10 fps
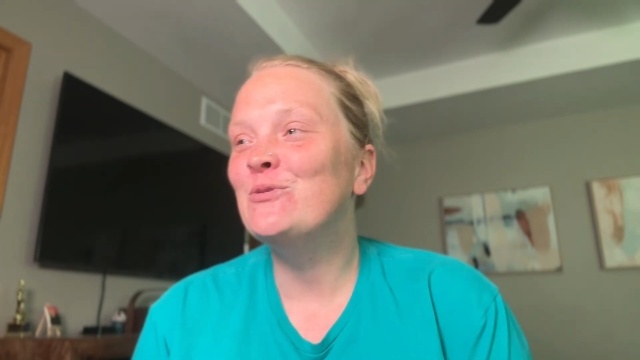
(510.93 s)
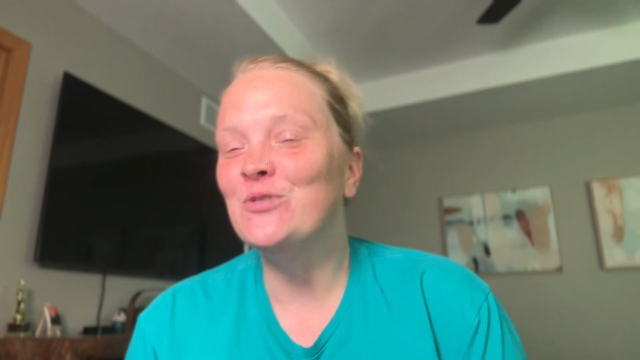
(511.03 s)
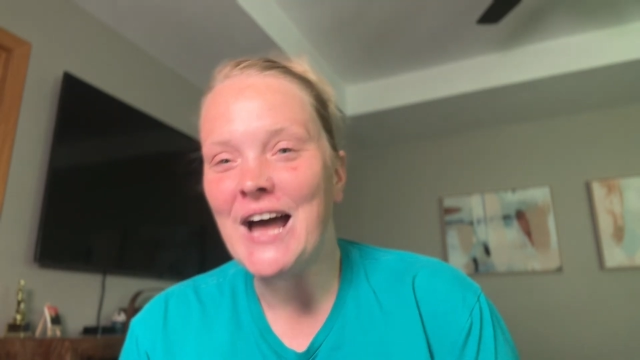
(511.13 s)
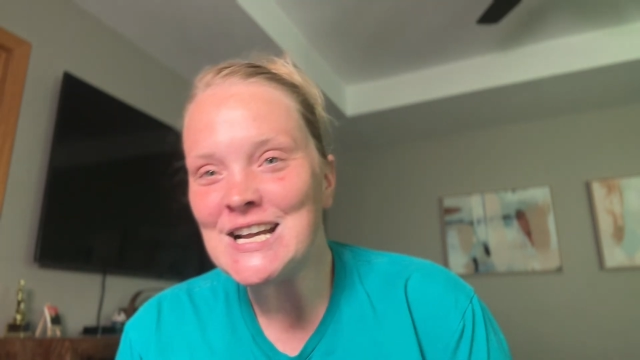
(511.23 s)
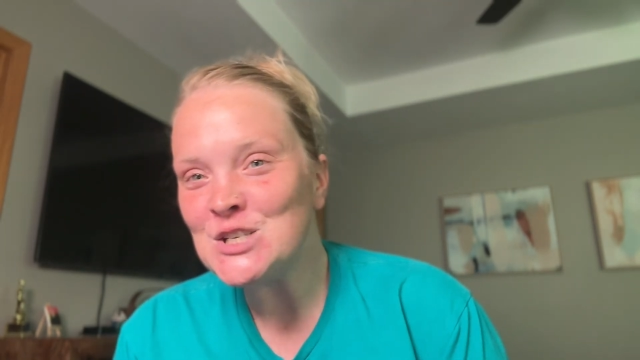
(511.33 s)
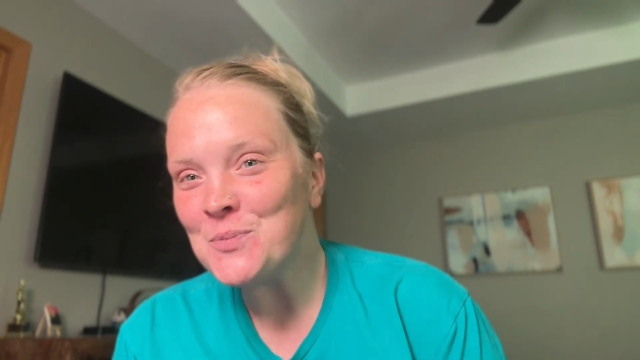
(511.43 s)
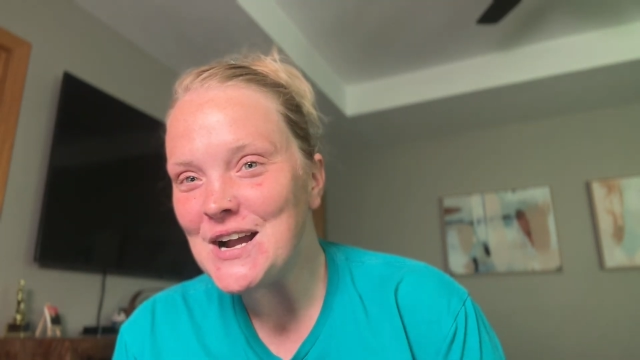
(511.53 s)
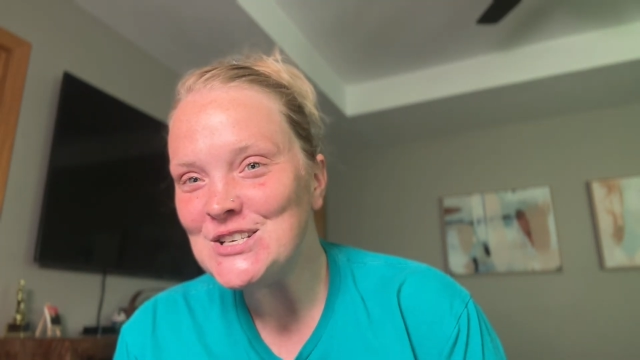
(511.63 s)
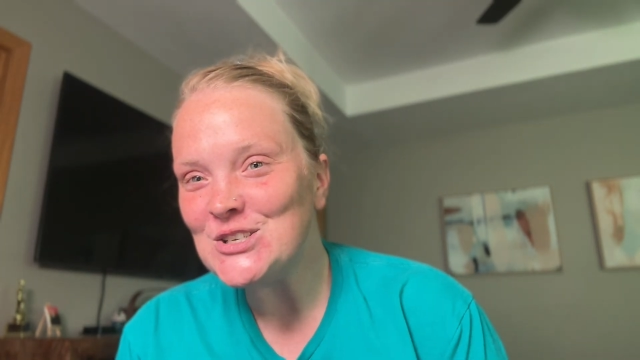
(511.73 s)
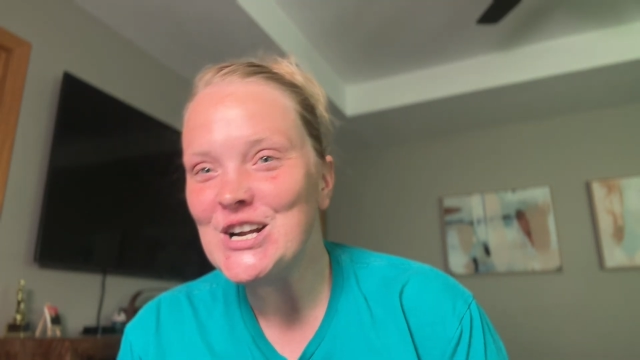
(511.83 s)

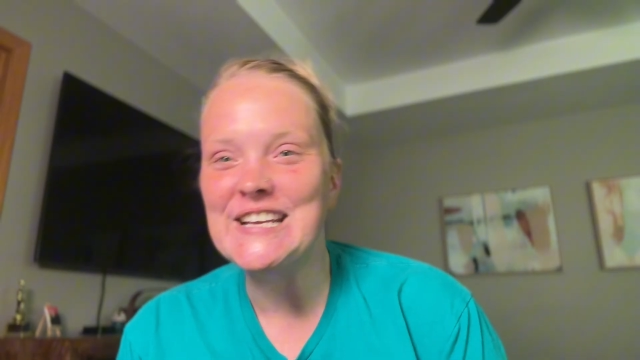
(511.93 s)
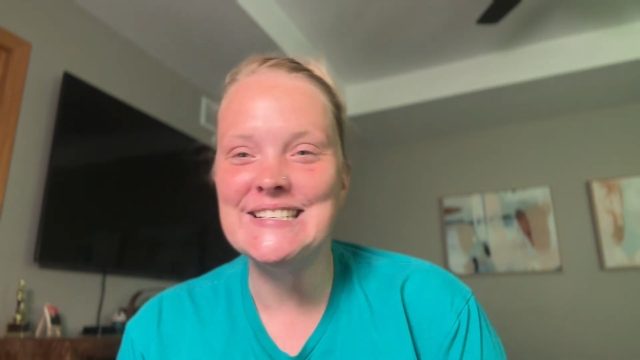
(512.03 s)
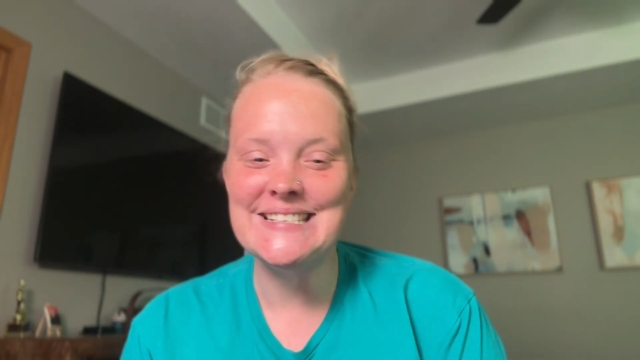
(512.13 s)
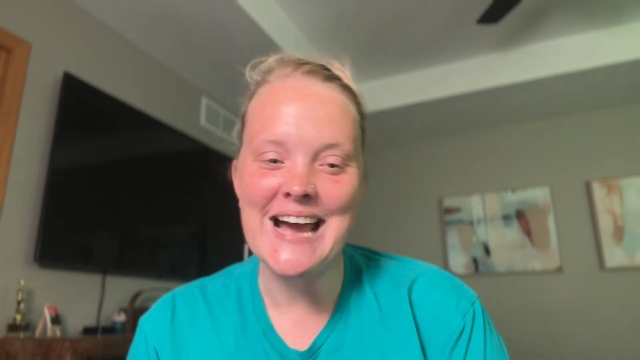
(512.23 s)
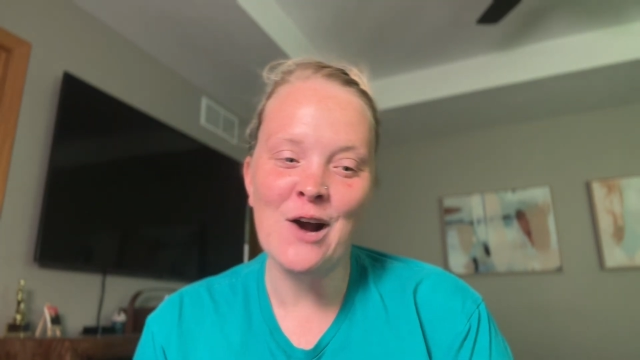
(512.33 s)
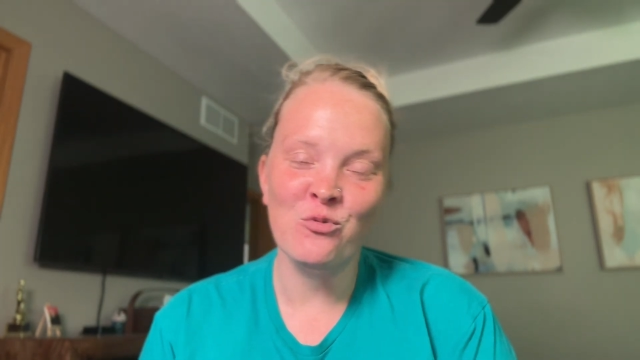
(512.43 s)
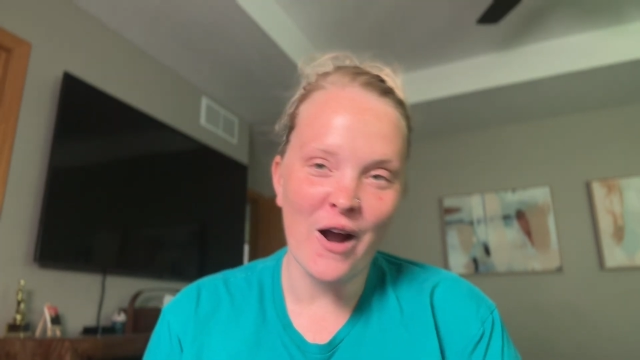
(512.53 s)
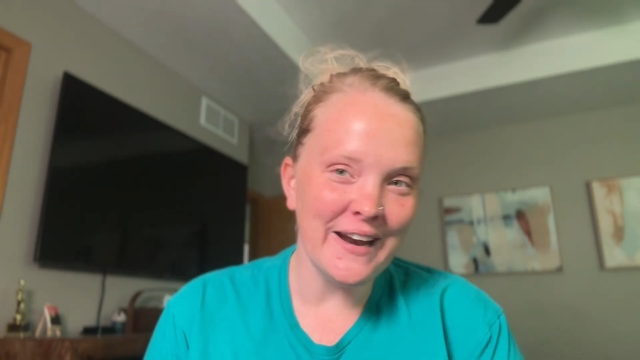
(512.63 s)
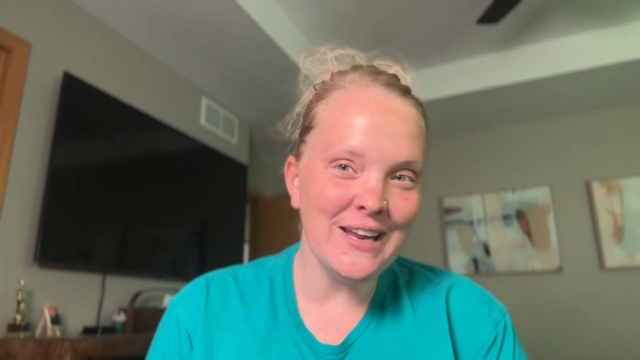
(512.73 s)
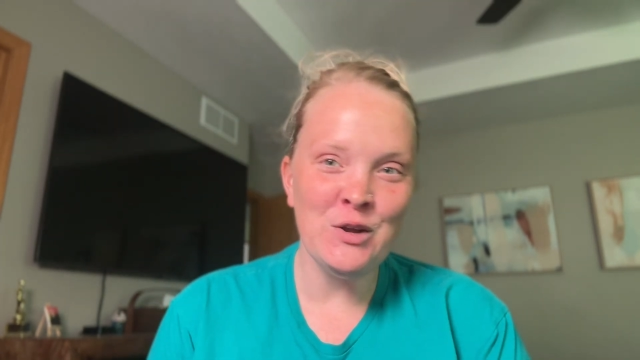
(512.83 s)
Flashpricer is not
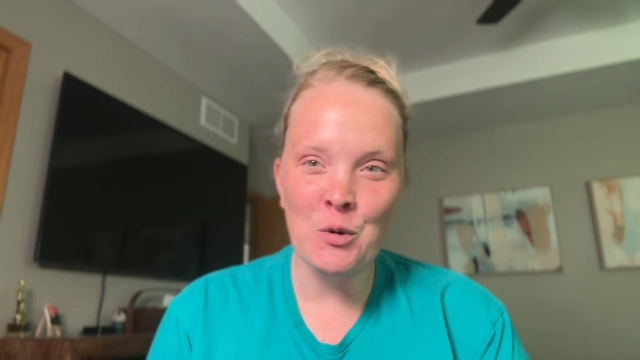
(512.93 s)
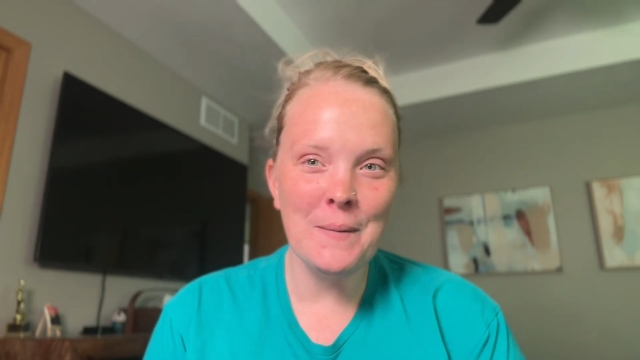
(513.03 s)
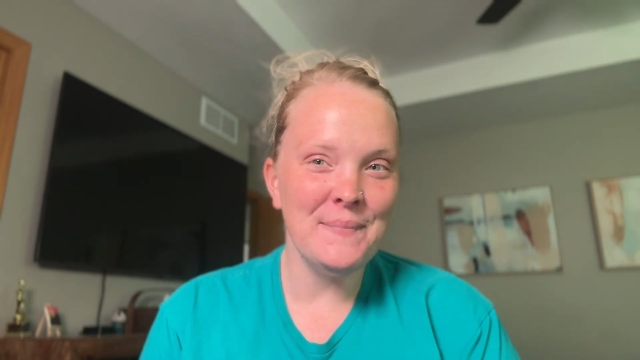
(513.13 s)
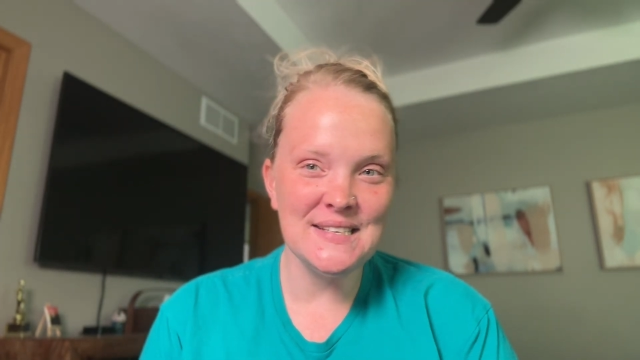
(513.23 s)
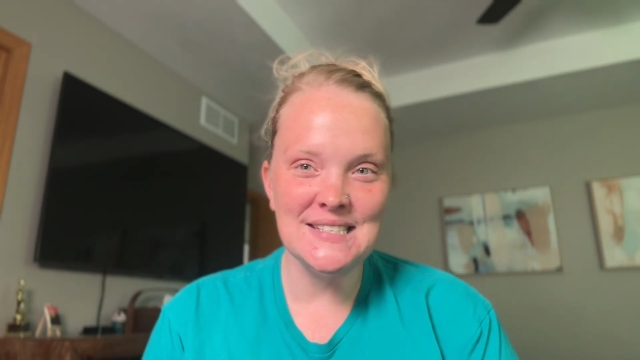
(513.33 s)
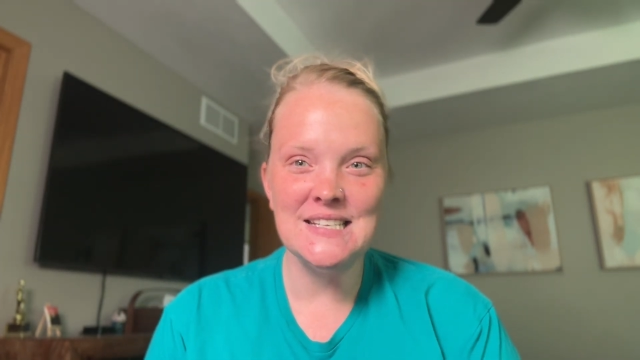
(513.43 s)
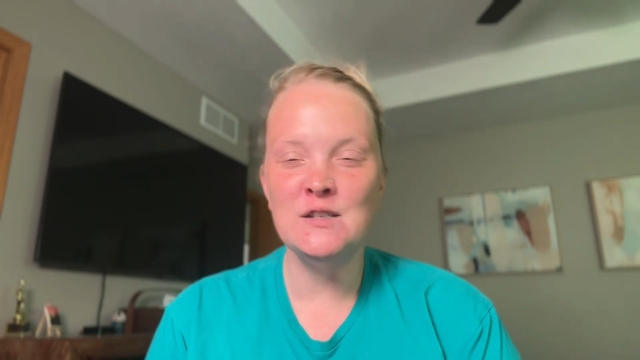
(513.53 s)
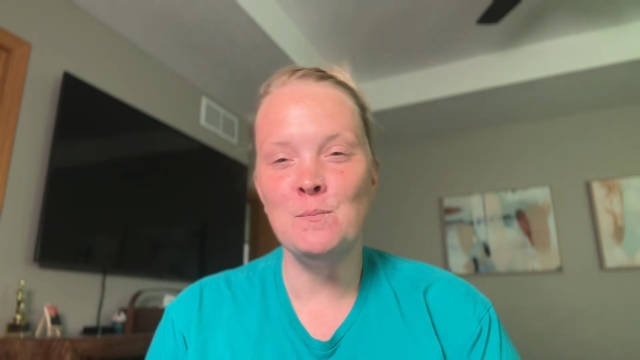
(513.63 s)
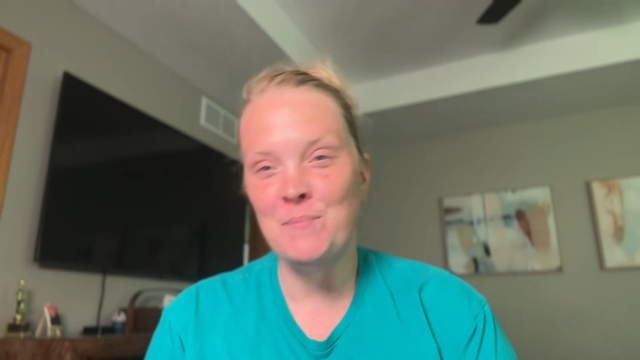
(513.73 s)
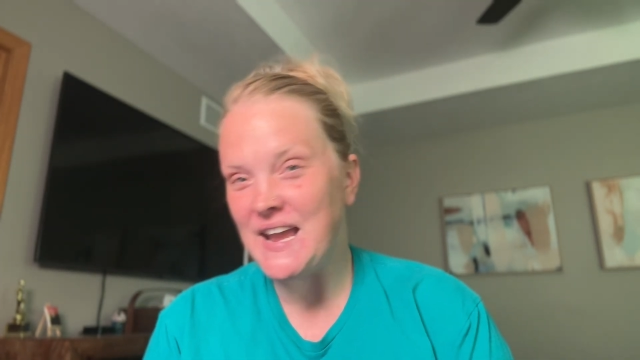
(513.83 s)
running your
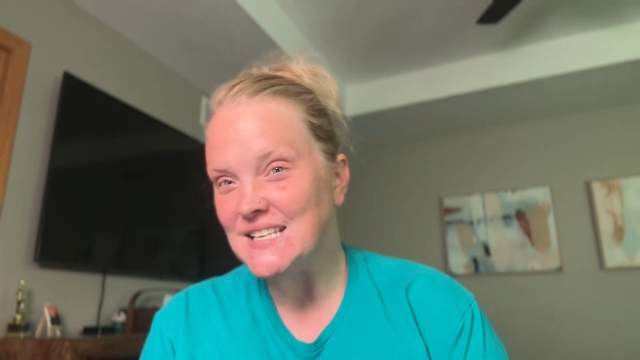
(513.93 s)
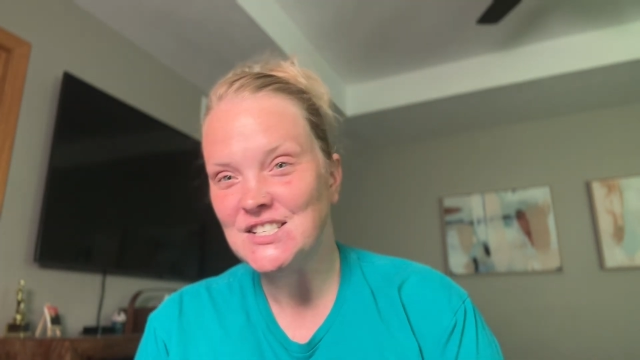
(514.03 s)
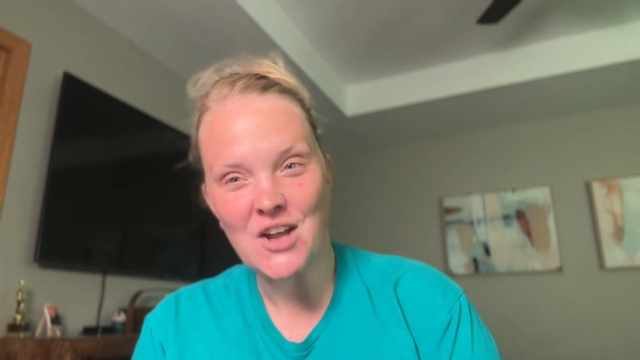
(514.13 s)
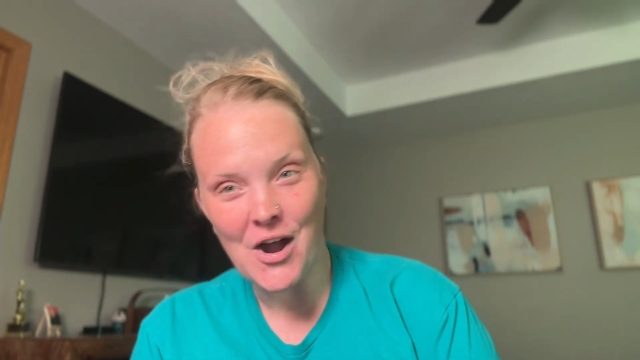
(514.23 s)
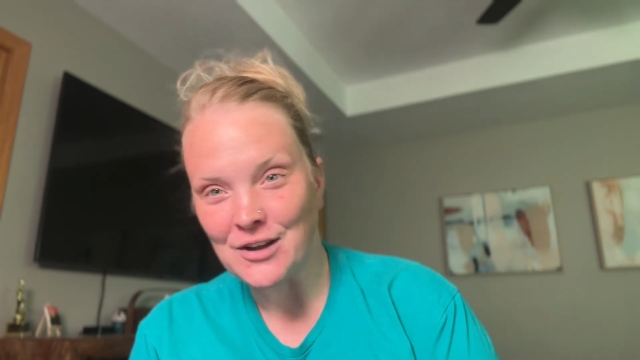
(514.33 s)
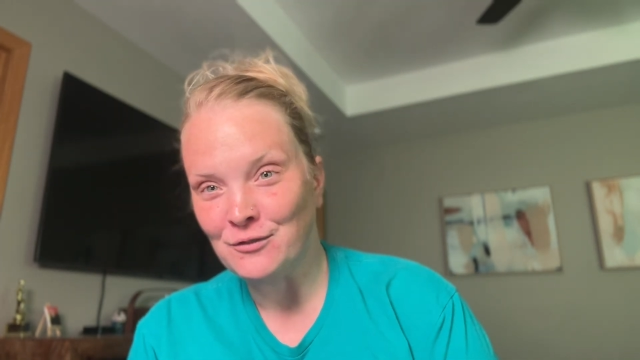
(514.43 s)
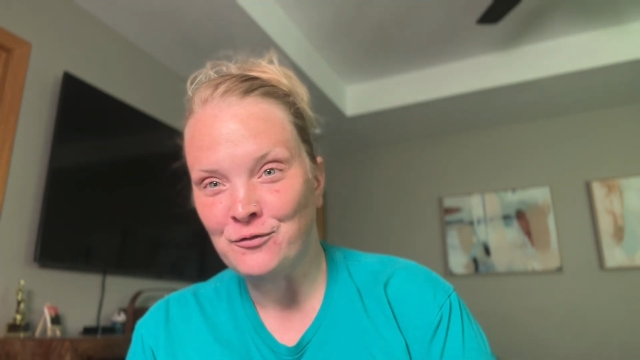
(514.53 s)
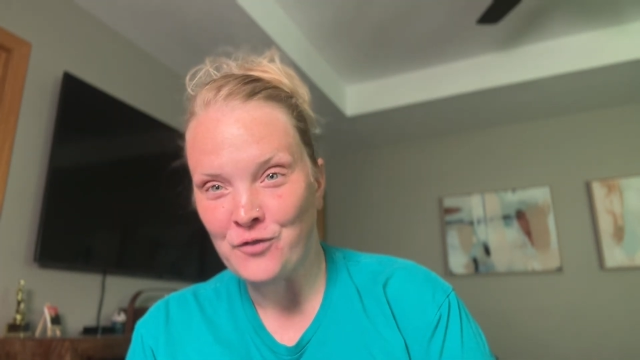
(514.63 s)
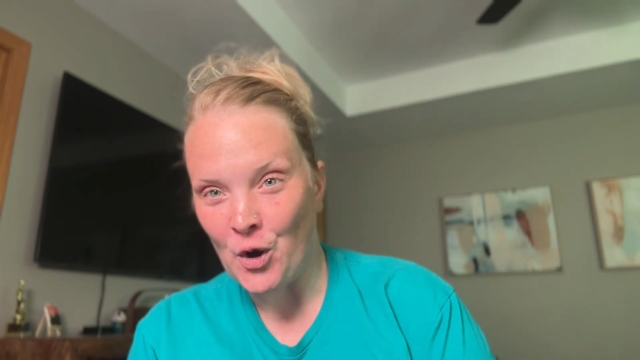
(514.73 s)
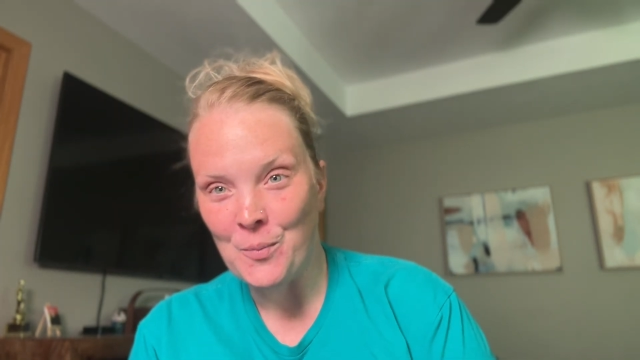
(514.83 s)
business based on
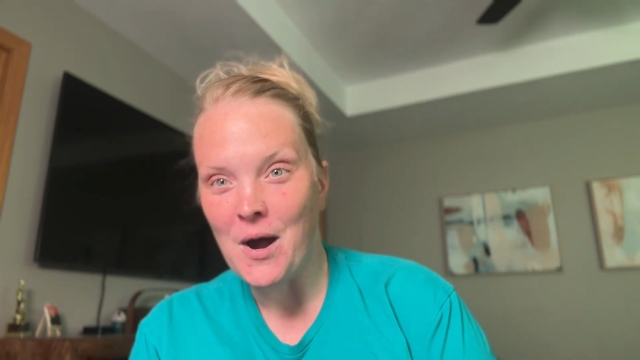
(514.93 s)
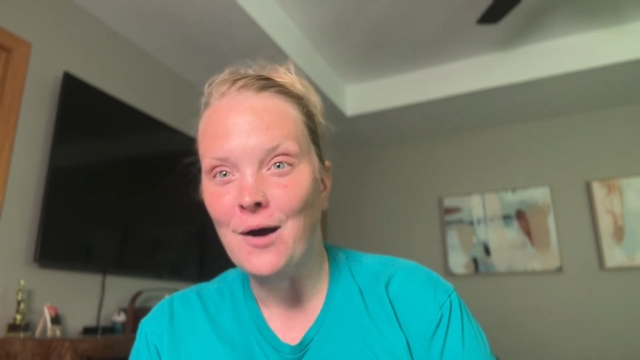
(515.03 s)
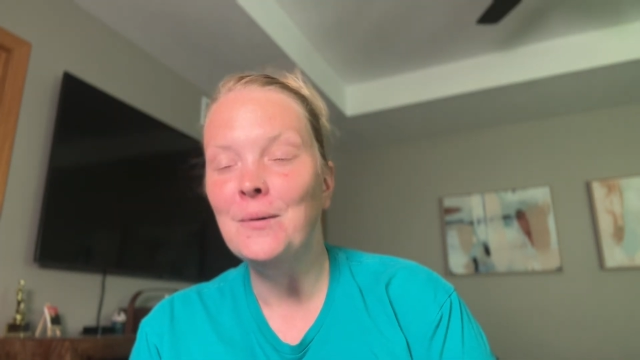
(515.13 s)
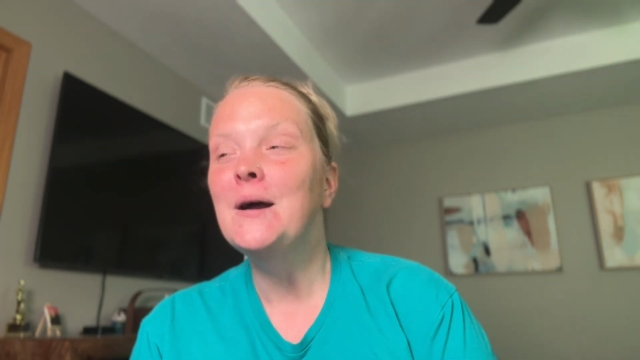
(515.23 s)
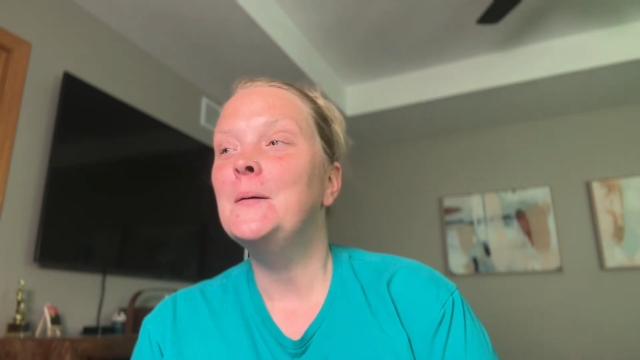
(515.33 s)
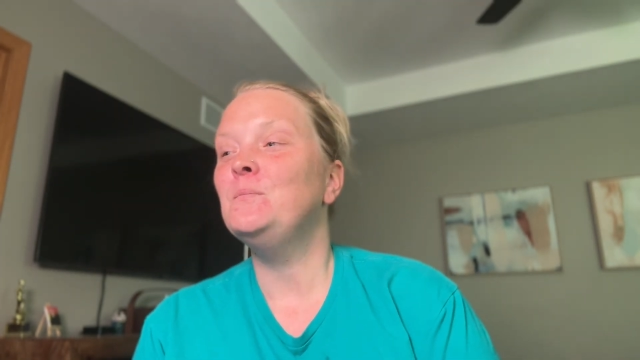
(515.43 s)
FOMO.